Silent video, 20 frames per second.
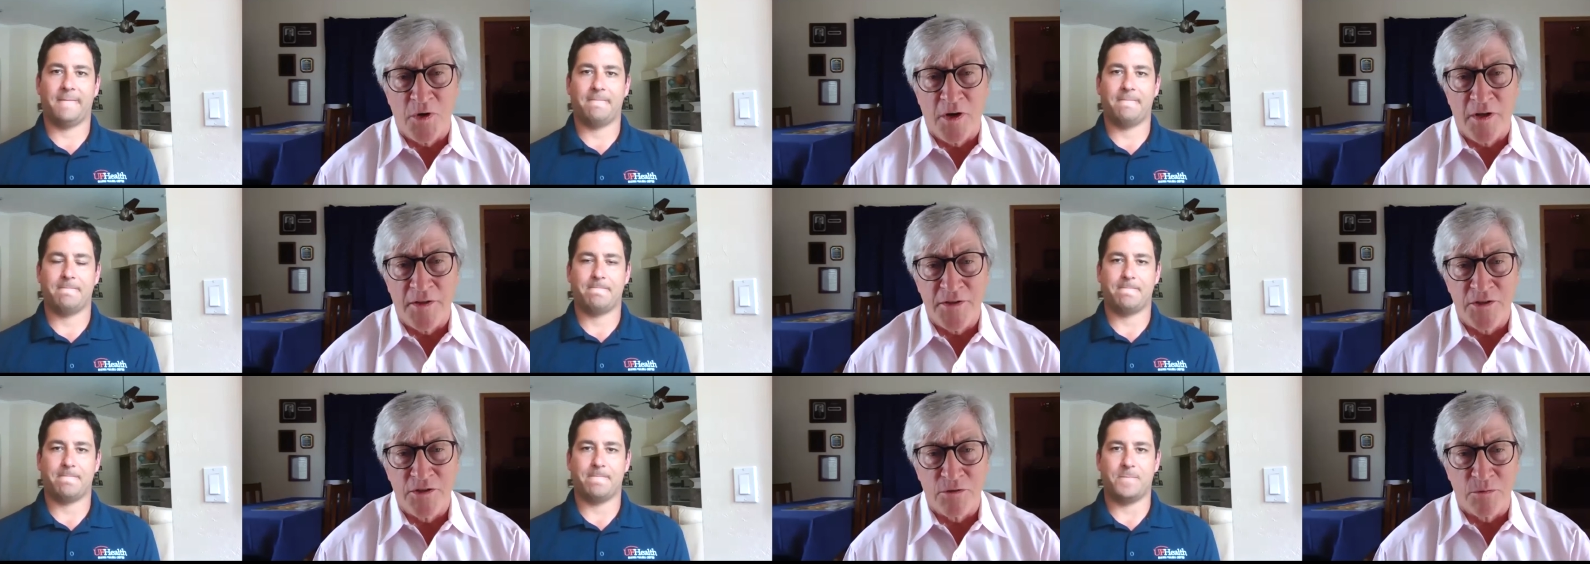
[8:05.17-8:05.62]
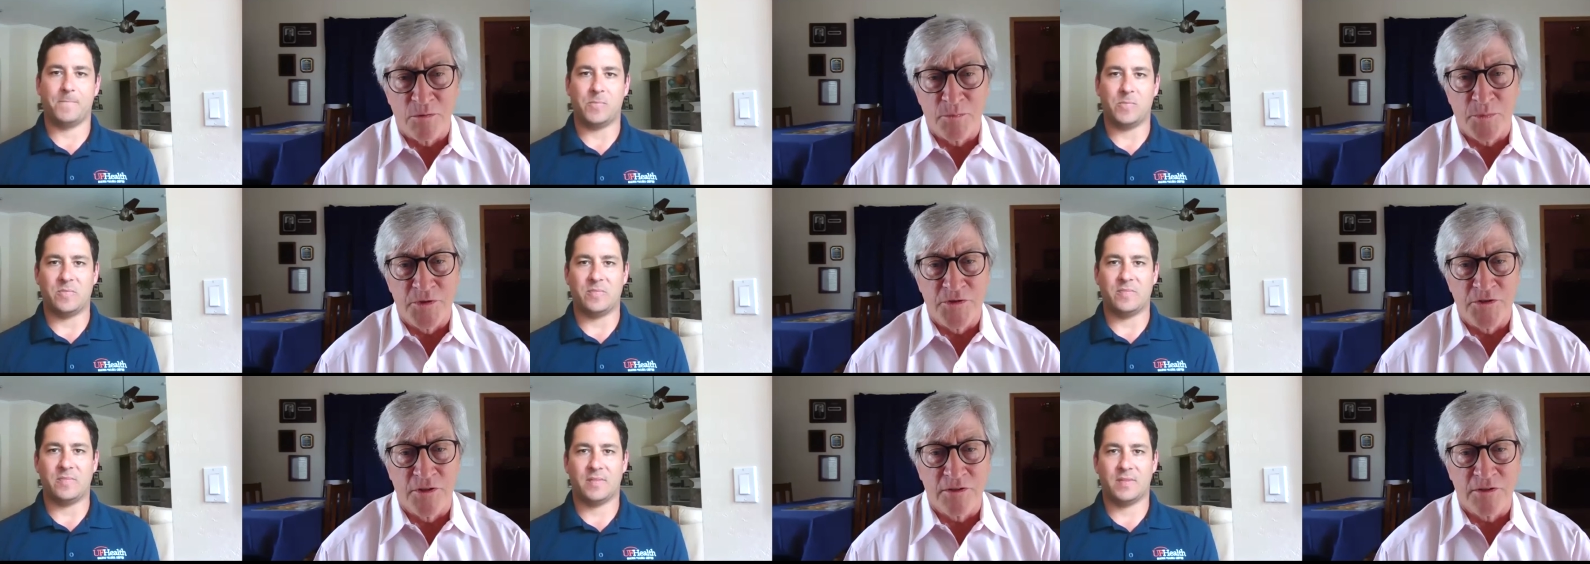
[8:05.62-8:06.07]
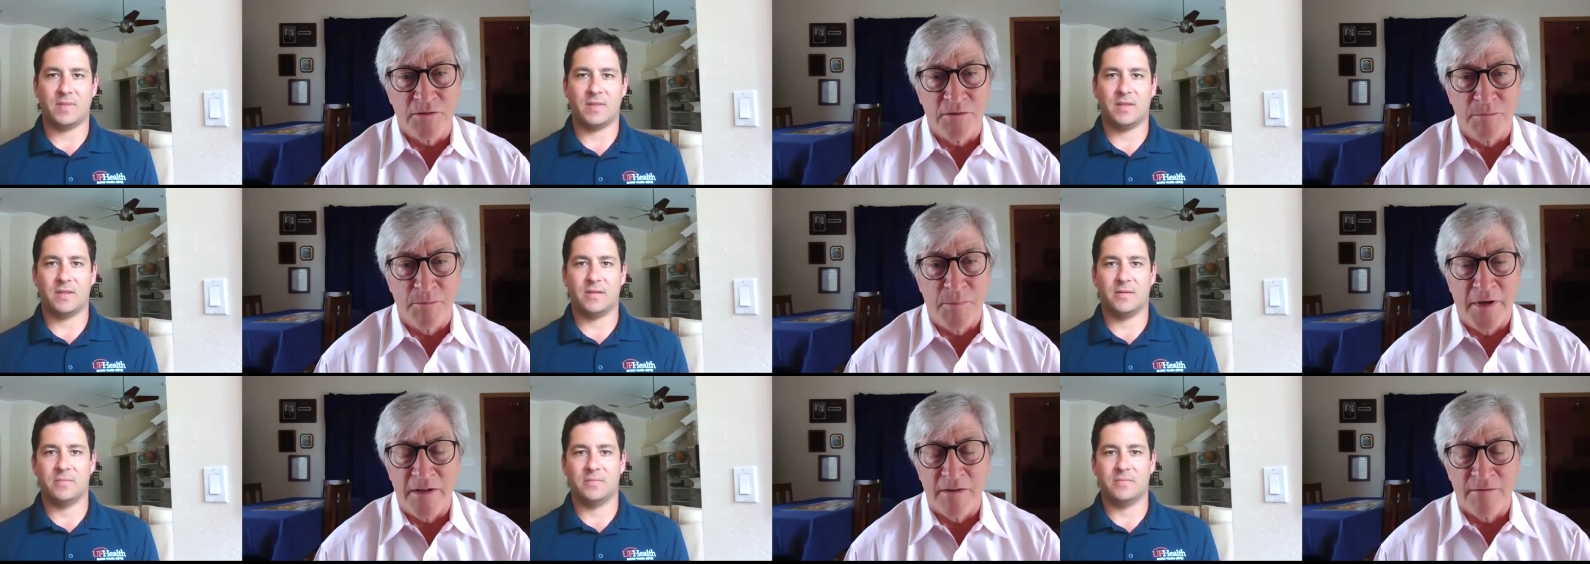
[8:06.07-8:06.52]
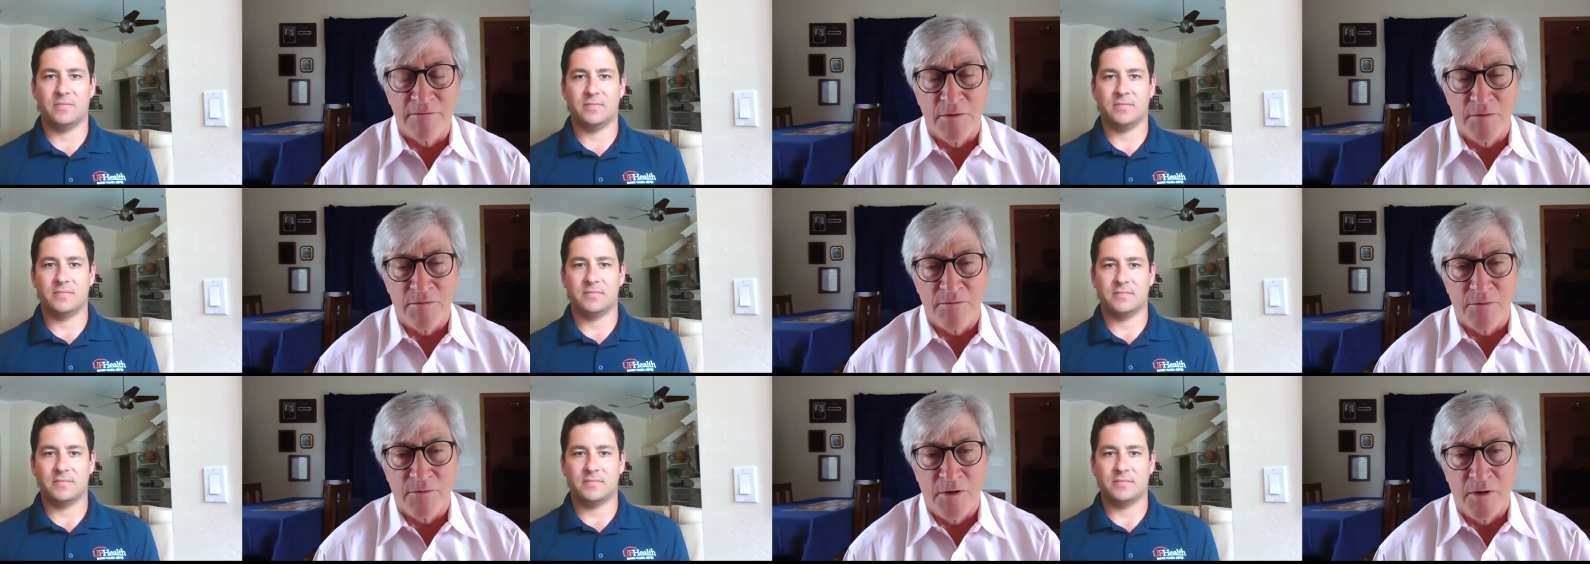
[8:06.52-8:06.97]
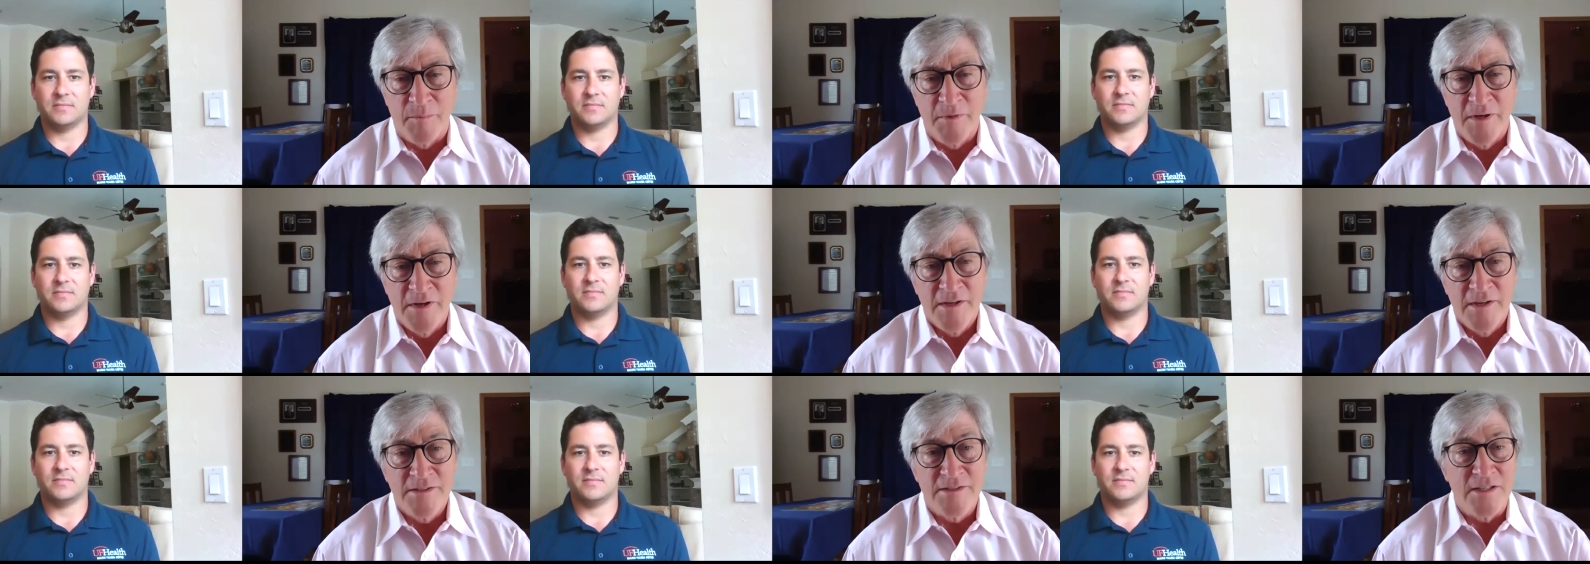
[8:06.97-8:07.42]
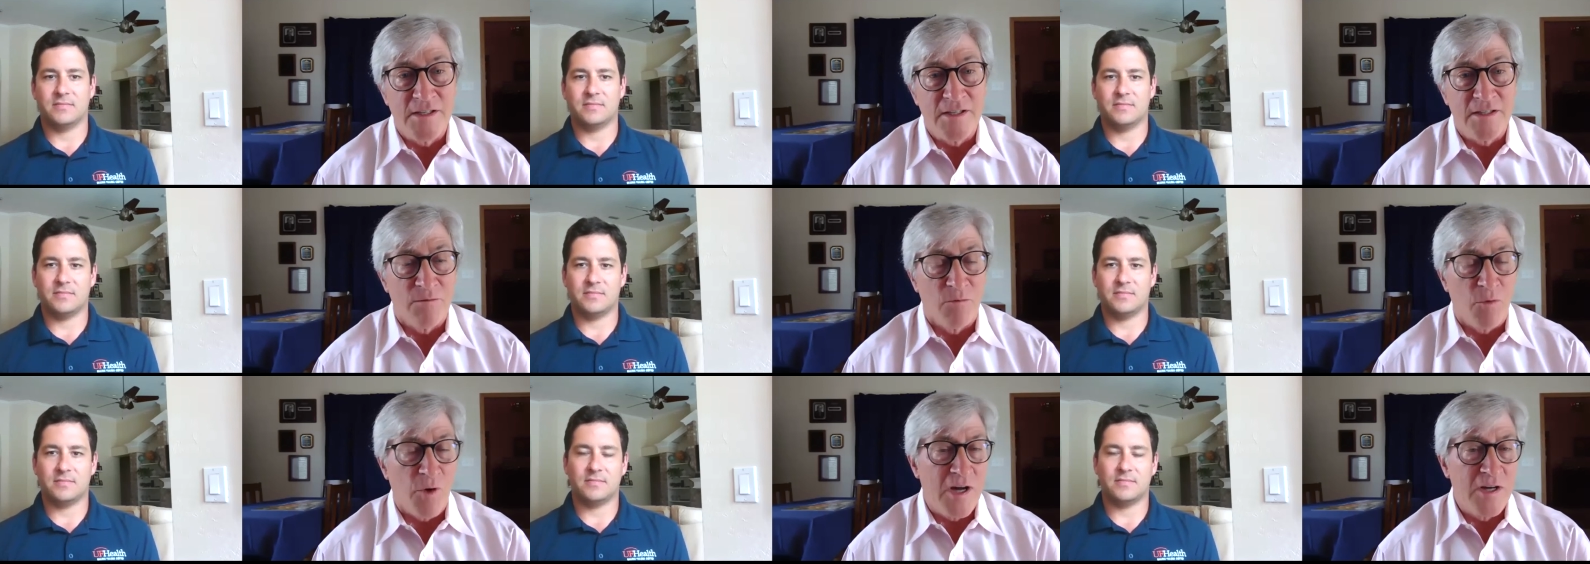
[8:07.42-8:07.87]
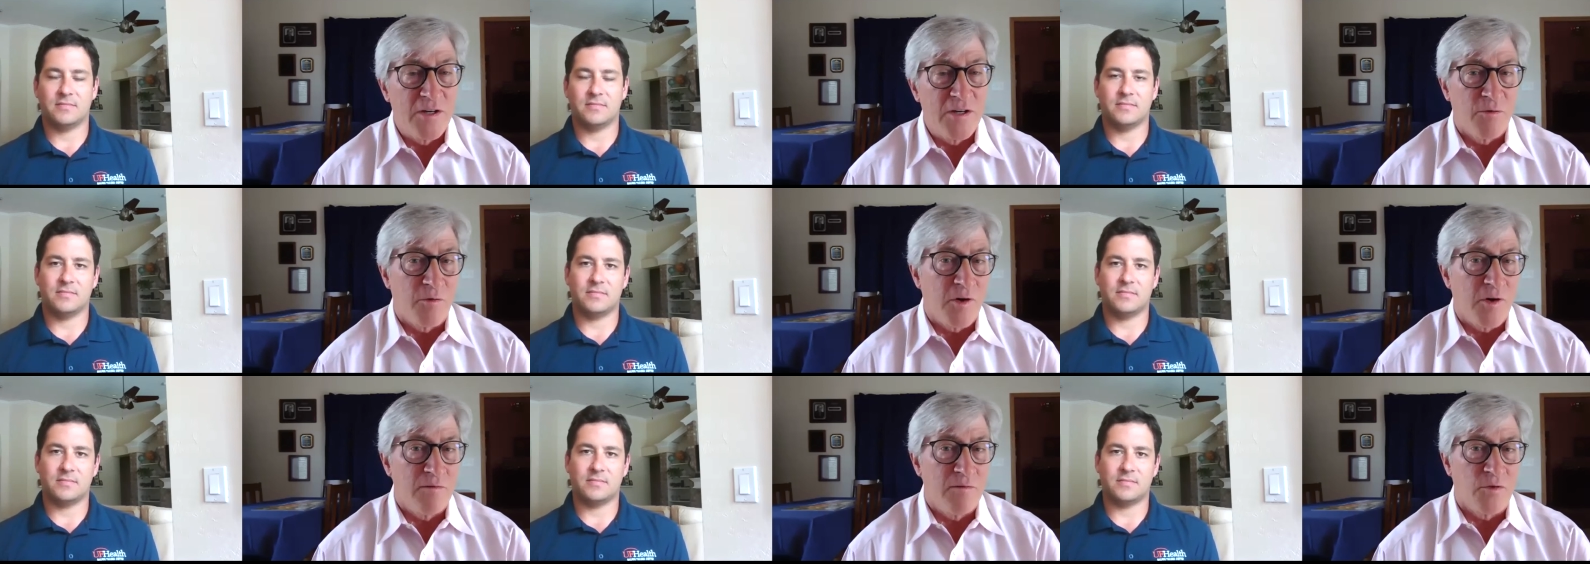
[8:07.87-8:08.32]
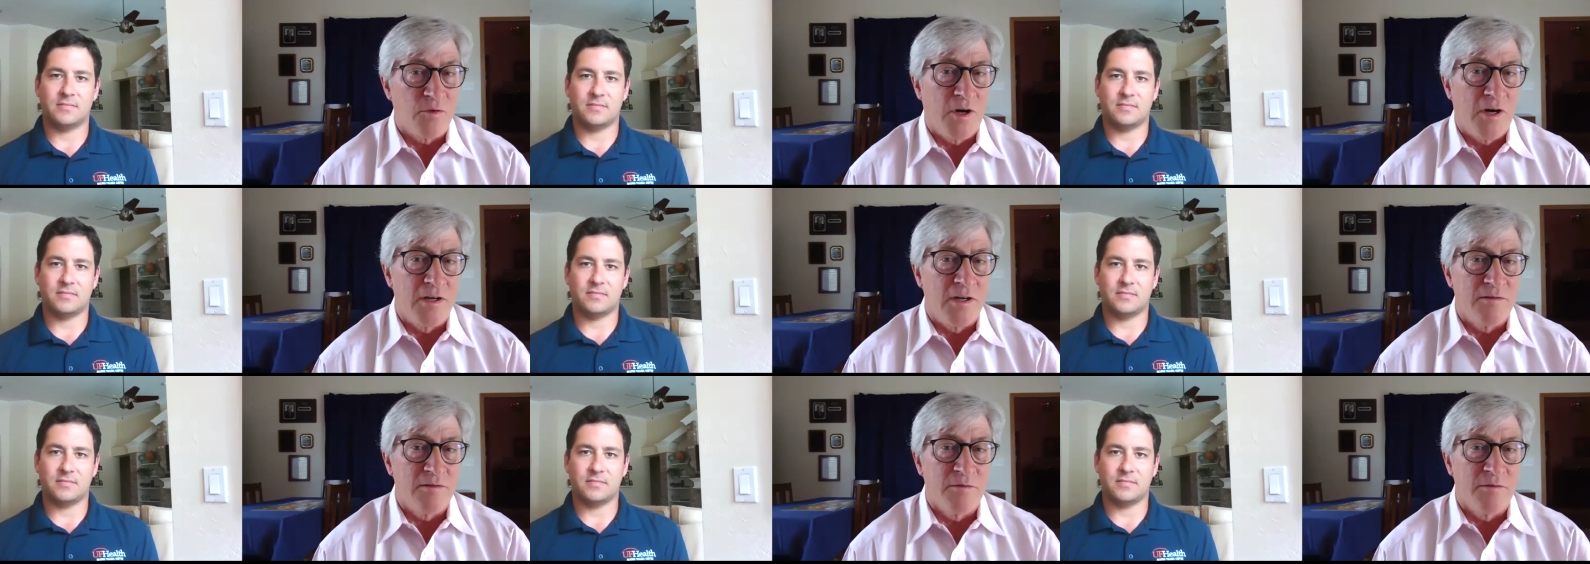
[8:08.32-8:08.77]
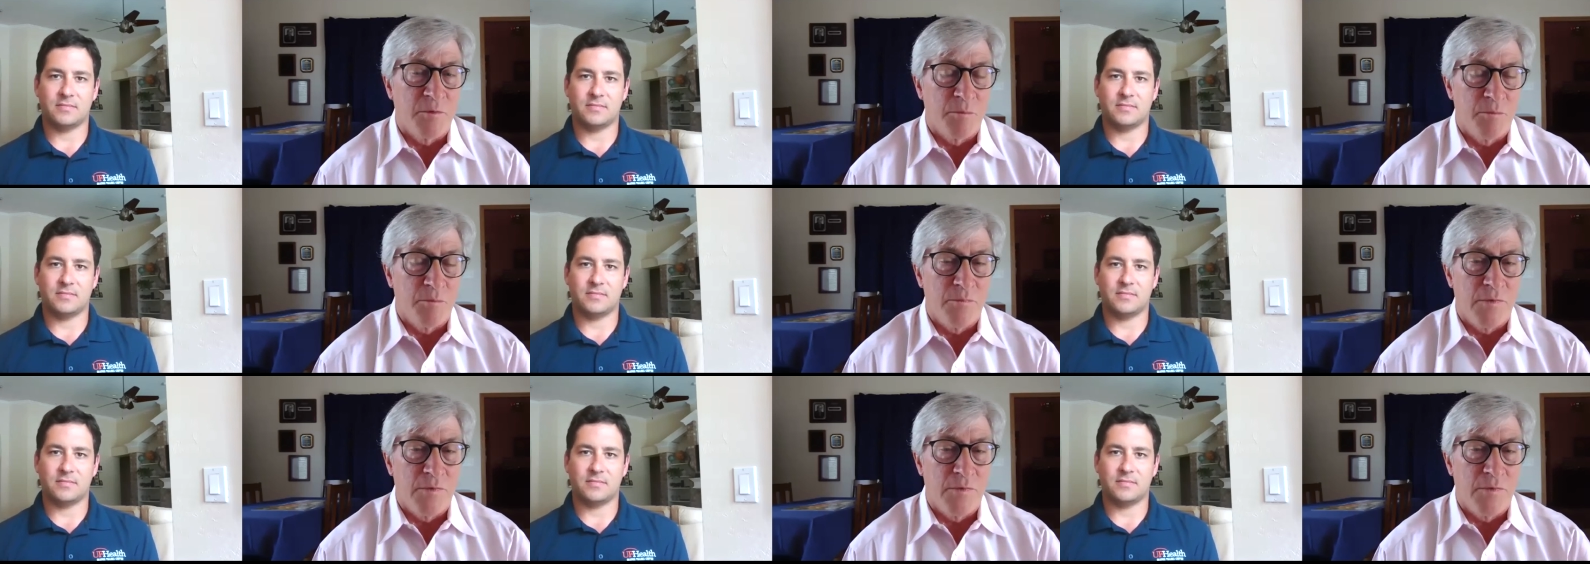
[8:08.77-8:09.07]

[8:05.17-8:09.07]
Speaker 1: I think you'll particularly benefit from seeing the wide variety of different